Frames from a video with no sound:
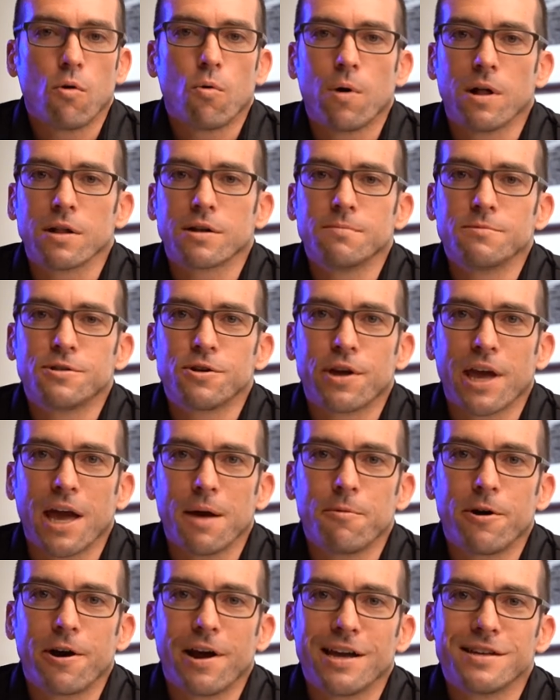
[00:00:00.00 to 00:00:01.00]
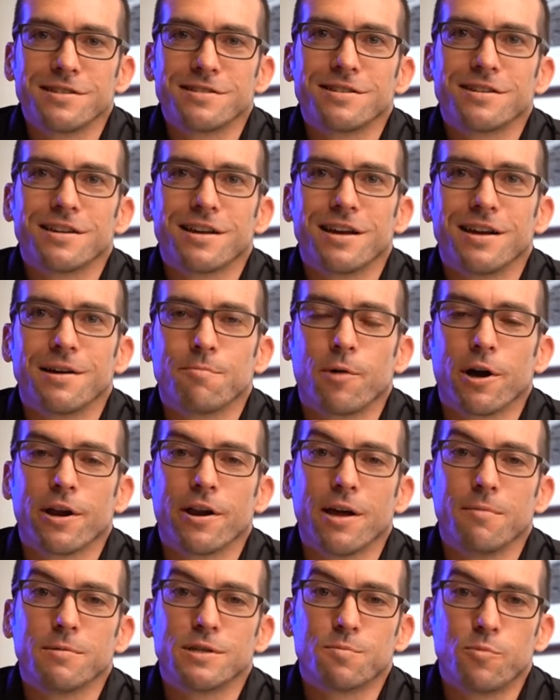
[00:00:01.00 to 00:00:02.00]
Welcome to Cameras. My
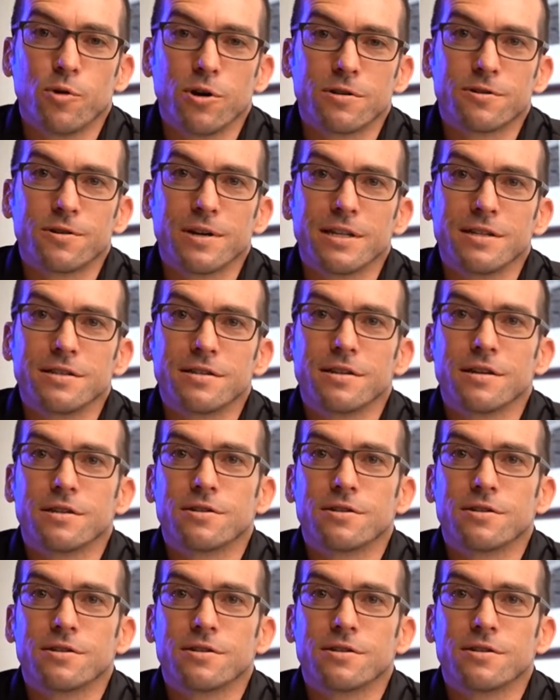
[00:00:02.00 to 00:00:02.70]
name is Bertrand.